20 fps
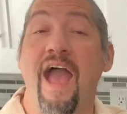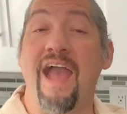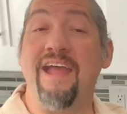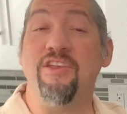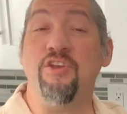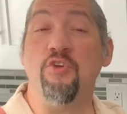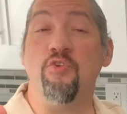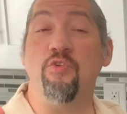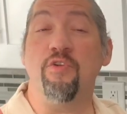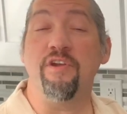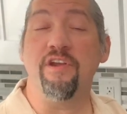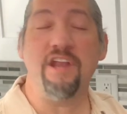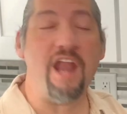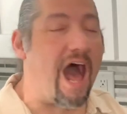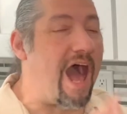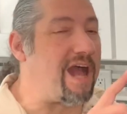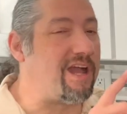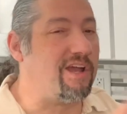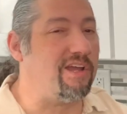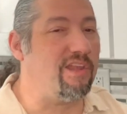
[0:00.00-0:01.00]
And you're
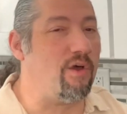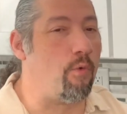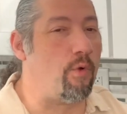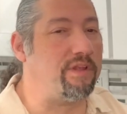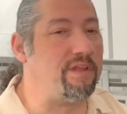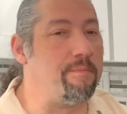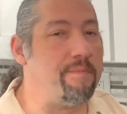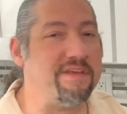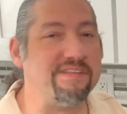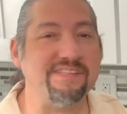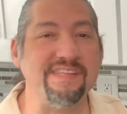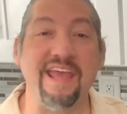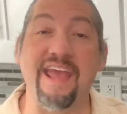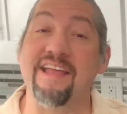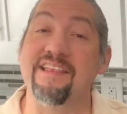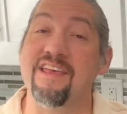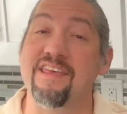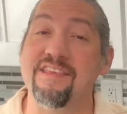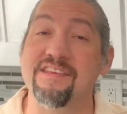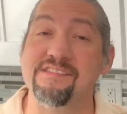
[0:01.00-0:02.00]
not gonna wanna miss the
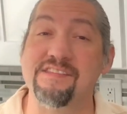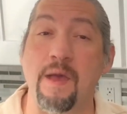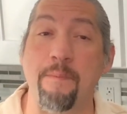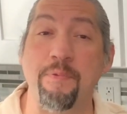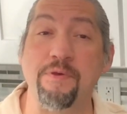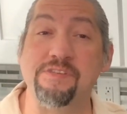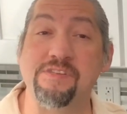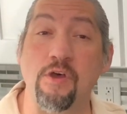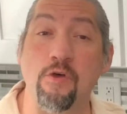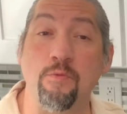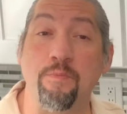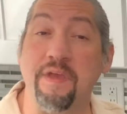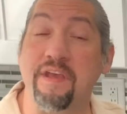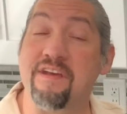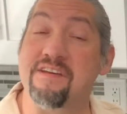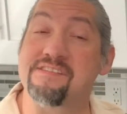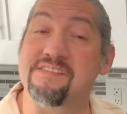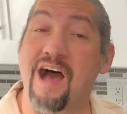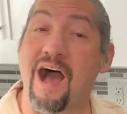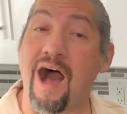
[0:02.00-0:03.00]
end of this episode
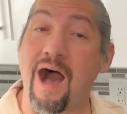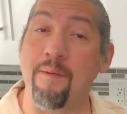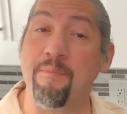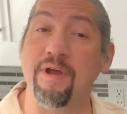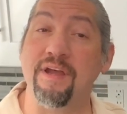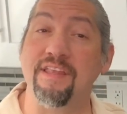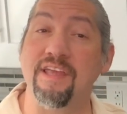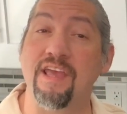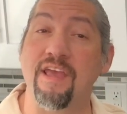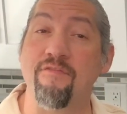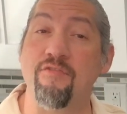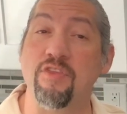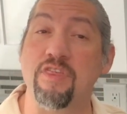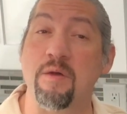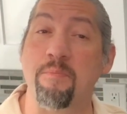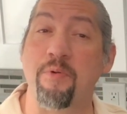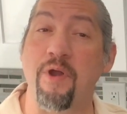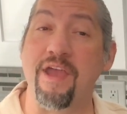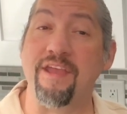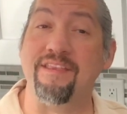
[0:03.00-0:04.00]
because I'm gonna give you the
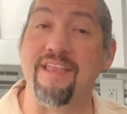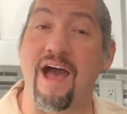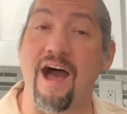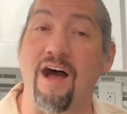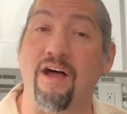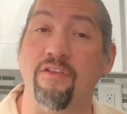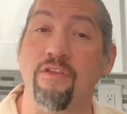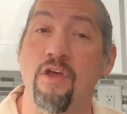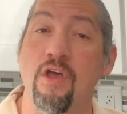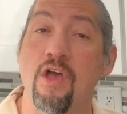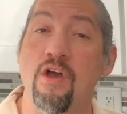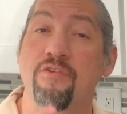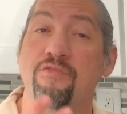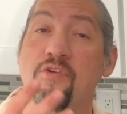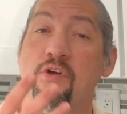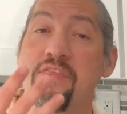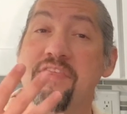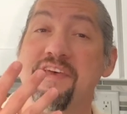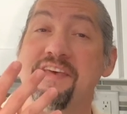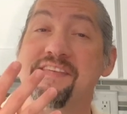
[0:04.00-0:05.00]
breakdown
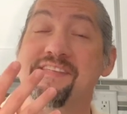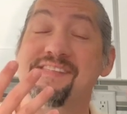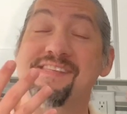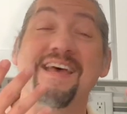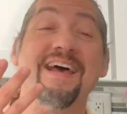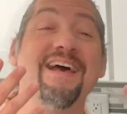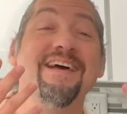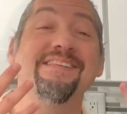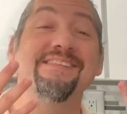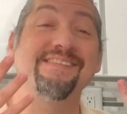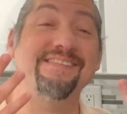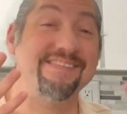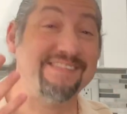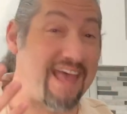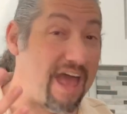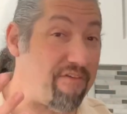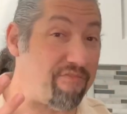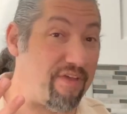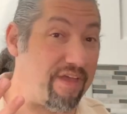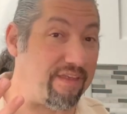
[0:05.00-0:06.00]
for this
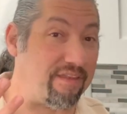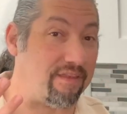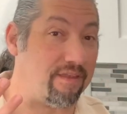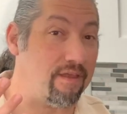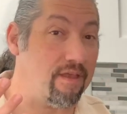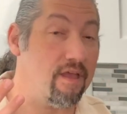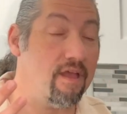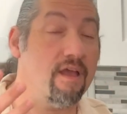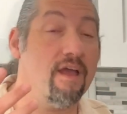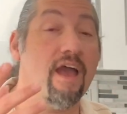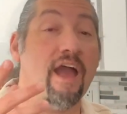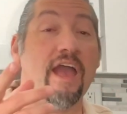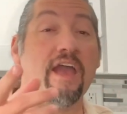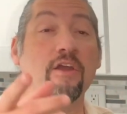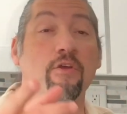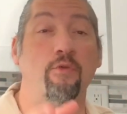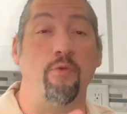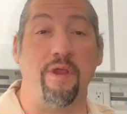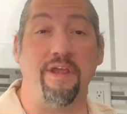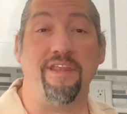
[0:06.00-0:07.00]

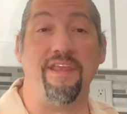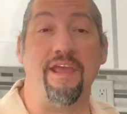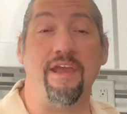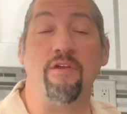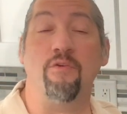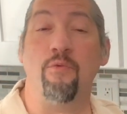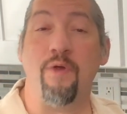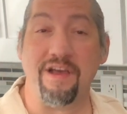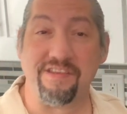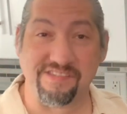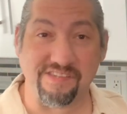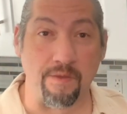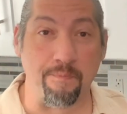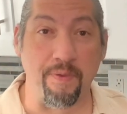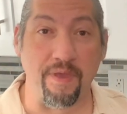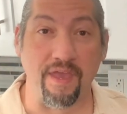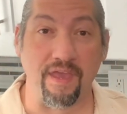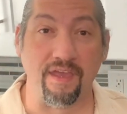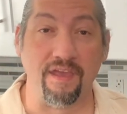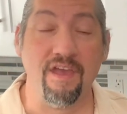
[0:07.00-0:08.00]
7-ingredient
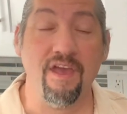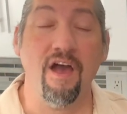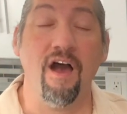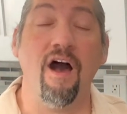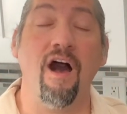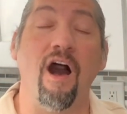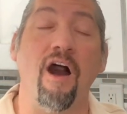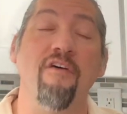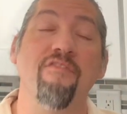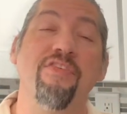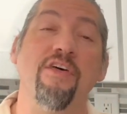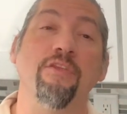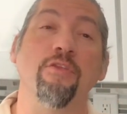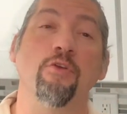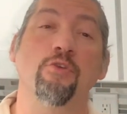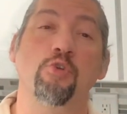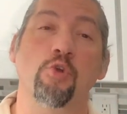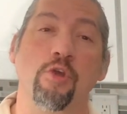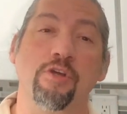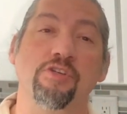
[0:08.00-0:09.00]
recipe of the
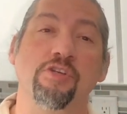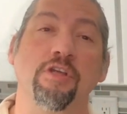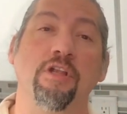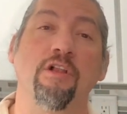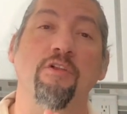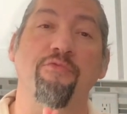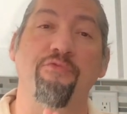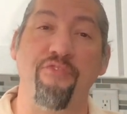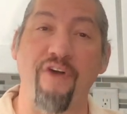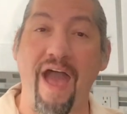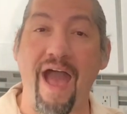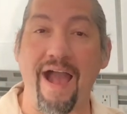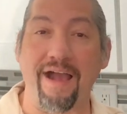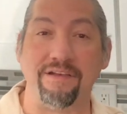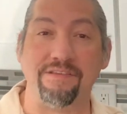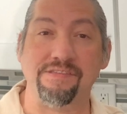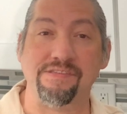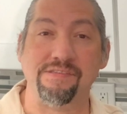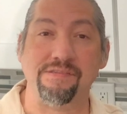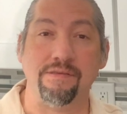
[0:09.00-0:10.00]
nutritional
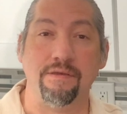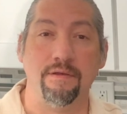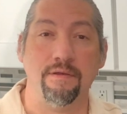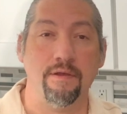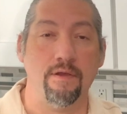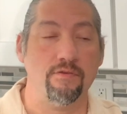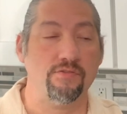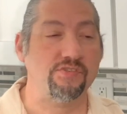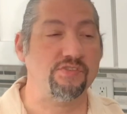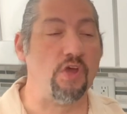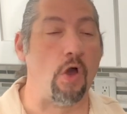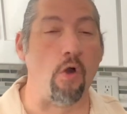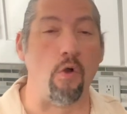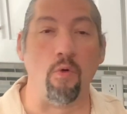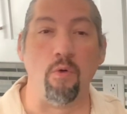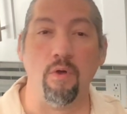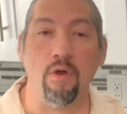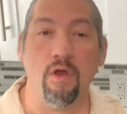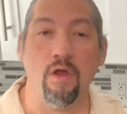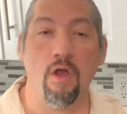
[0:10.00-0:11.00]
facts. So,
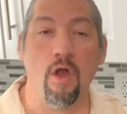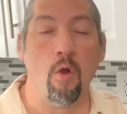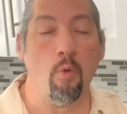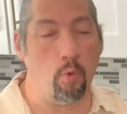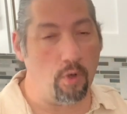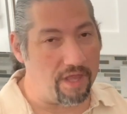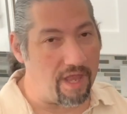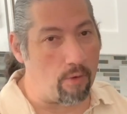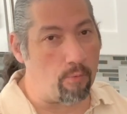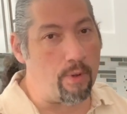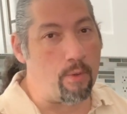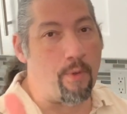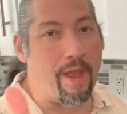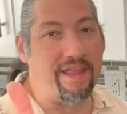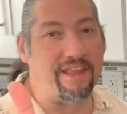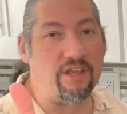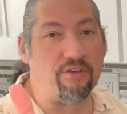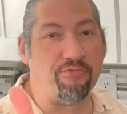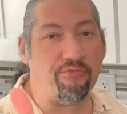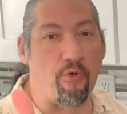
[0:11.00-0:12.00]
what are we
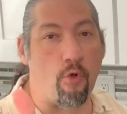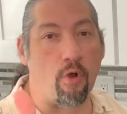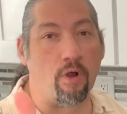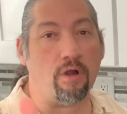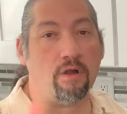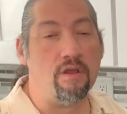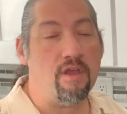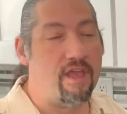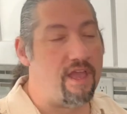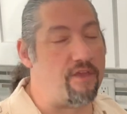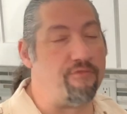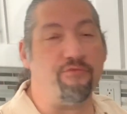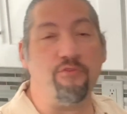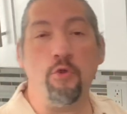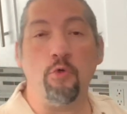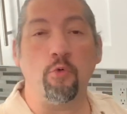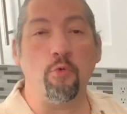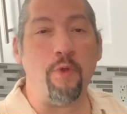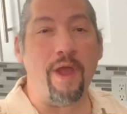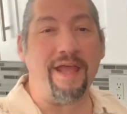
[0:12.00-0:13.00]
waiting for? If
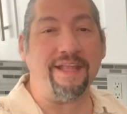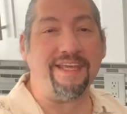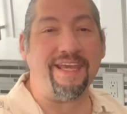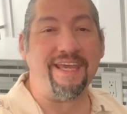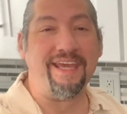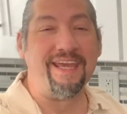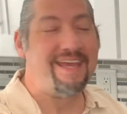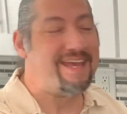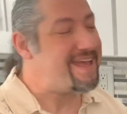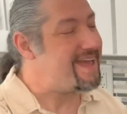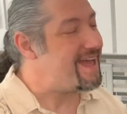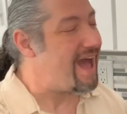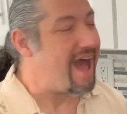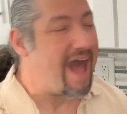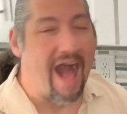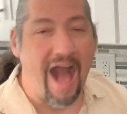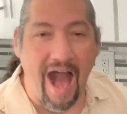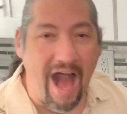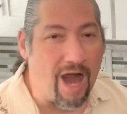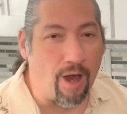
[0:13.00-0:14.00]
you're ready,
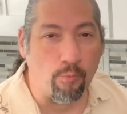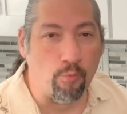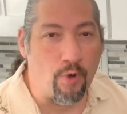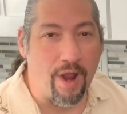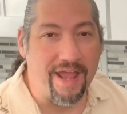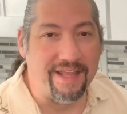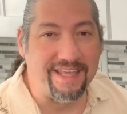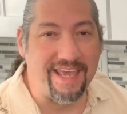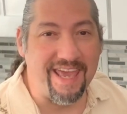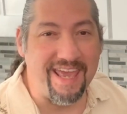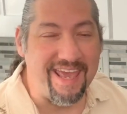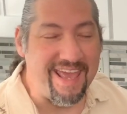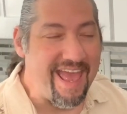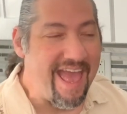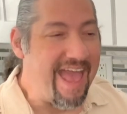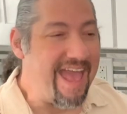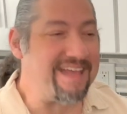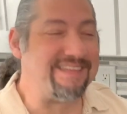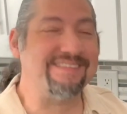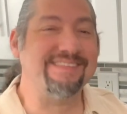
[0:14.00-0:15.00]
I'm ready.
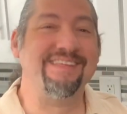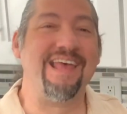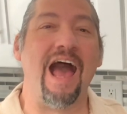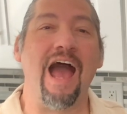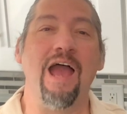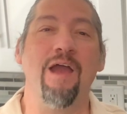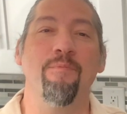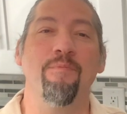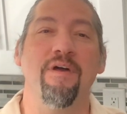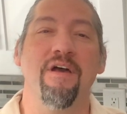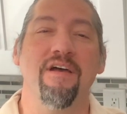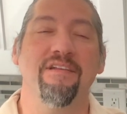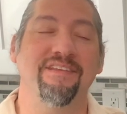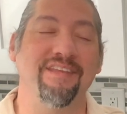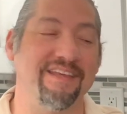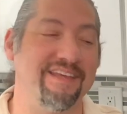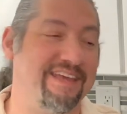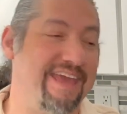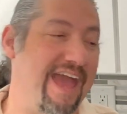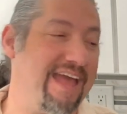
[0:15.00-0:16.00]
It's time to
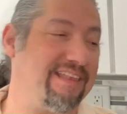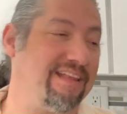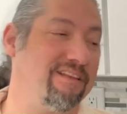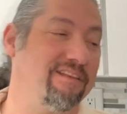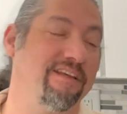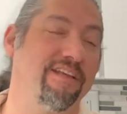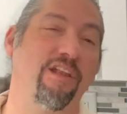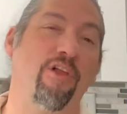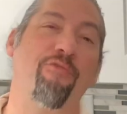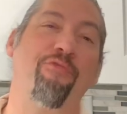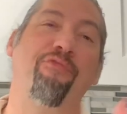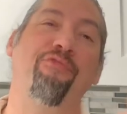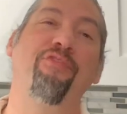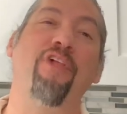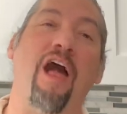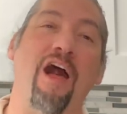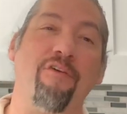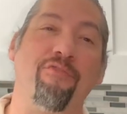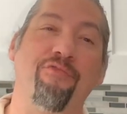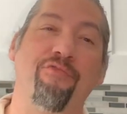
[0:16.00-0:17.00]
get a little
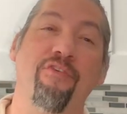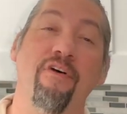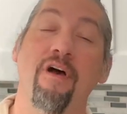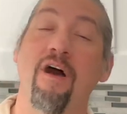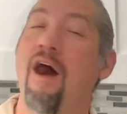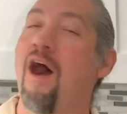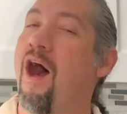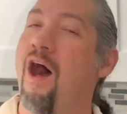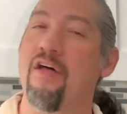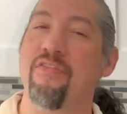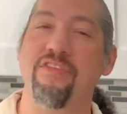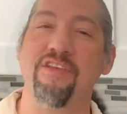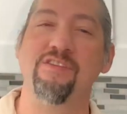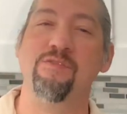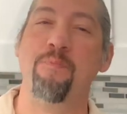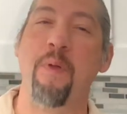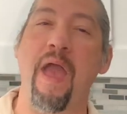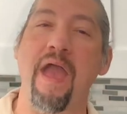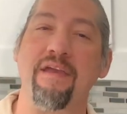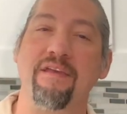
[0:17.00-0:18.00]
fluff on these
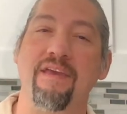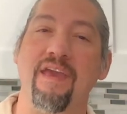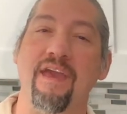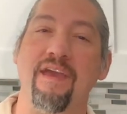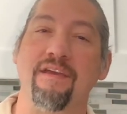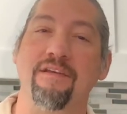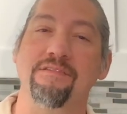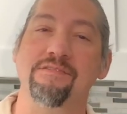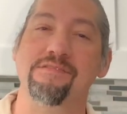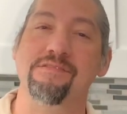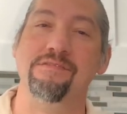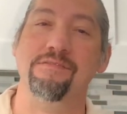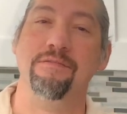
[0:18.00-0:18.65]
pancakes.